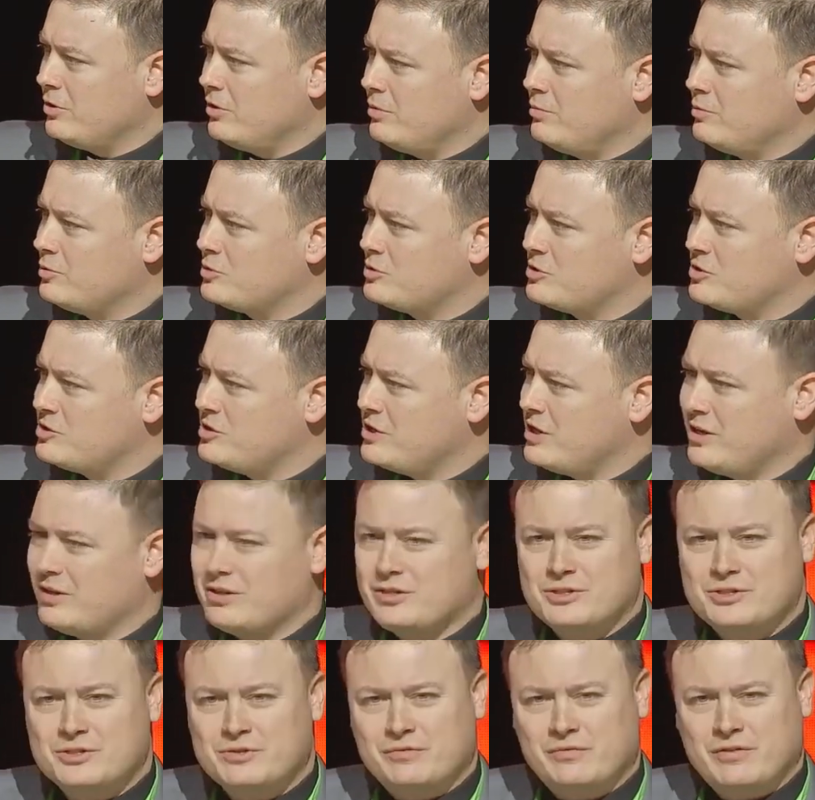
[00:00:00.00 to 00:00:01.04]
to almost say
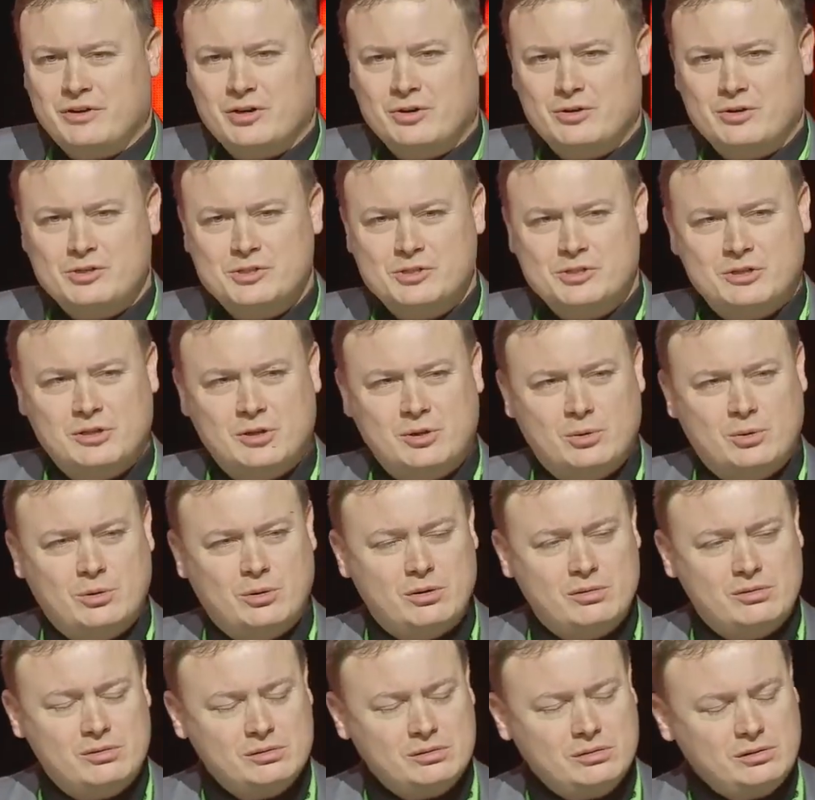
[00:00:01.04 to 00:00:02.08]
this very
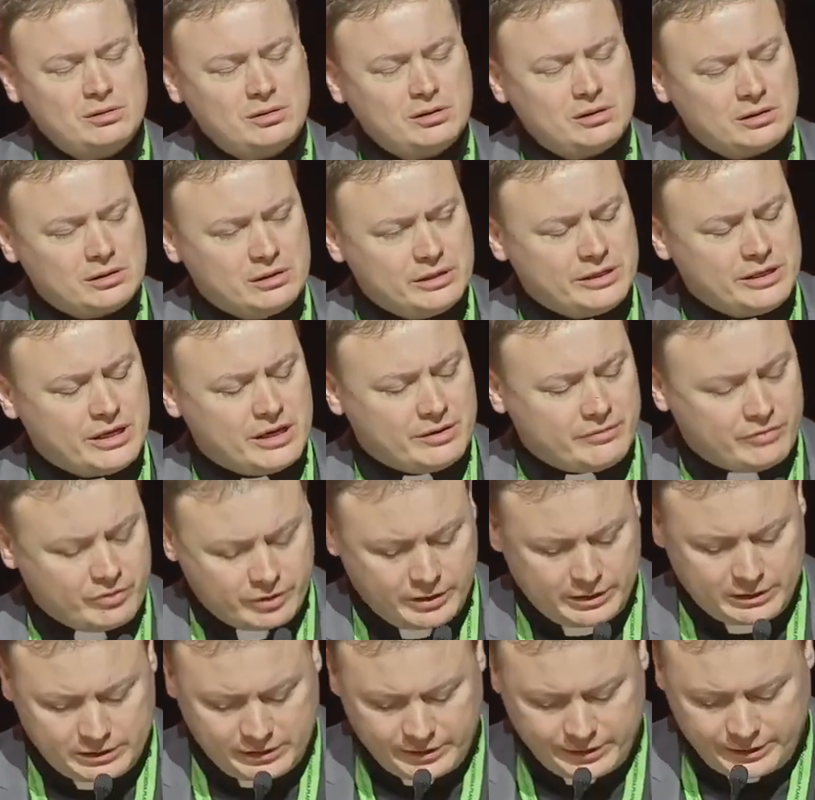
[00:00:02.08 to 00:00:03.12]
slowly and
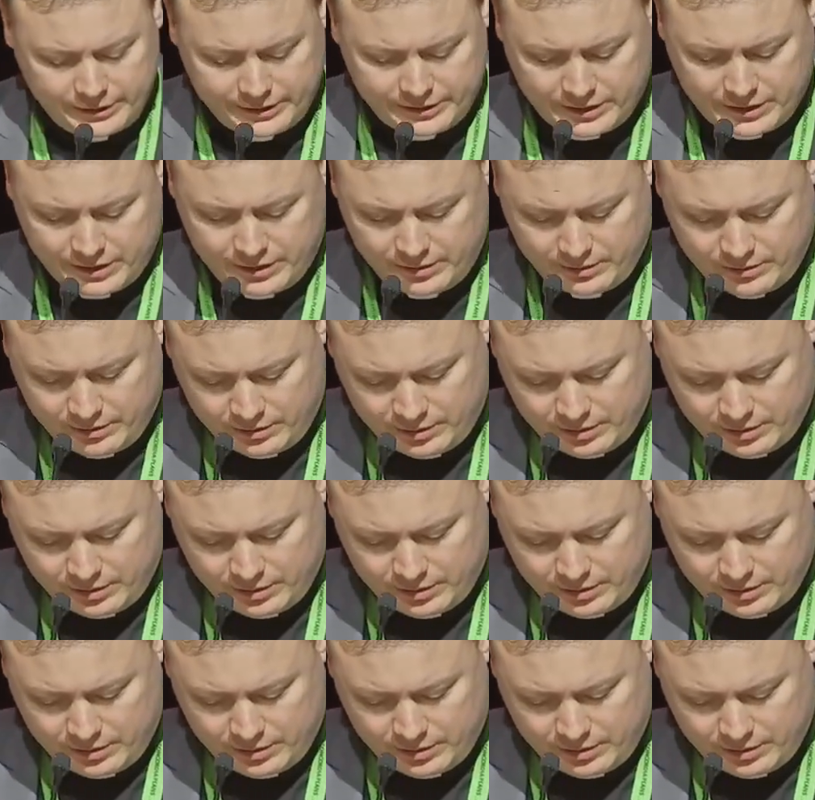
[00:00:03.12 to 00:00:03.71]
very clearly.